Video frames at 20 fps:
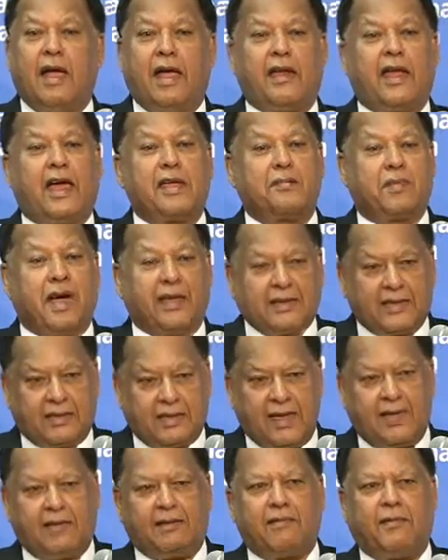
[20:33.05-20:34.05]
And I must
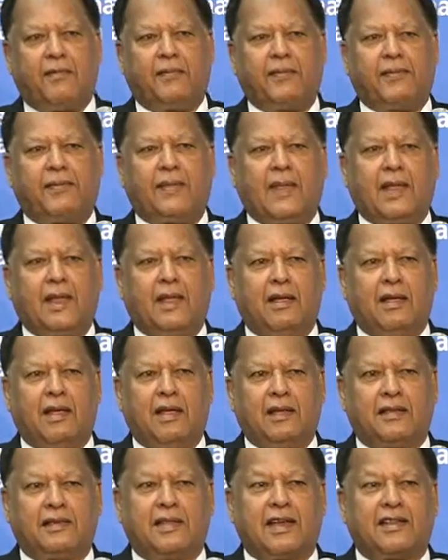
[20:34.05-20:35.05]
say,
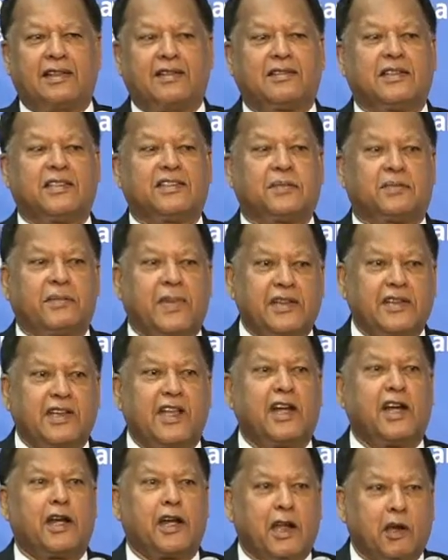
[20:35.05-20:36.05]
that is the
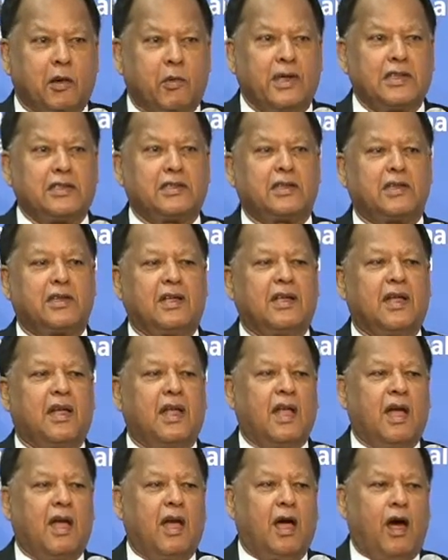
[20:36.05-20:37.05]
special request
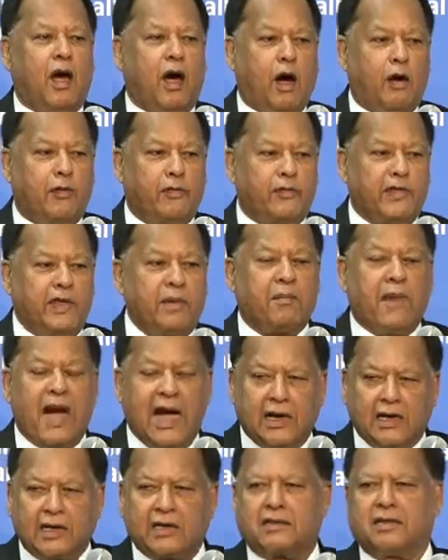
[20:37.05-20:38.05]
of the
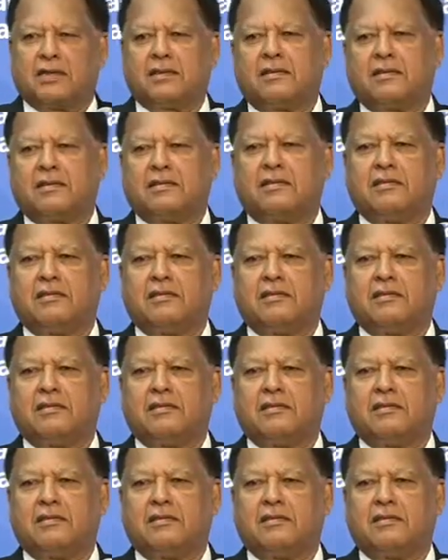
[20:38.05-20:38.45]
monks,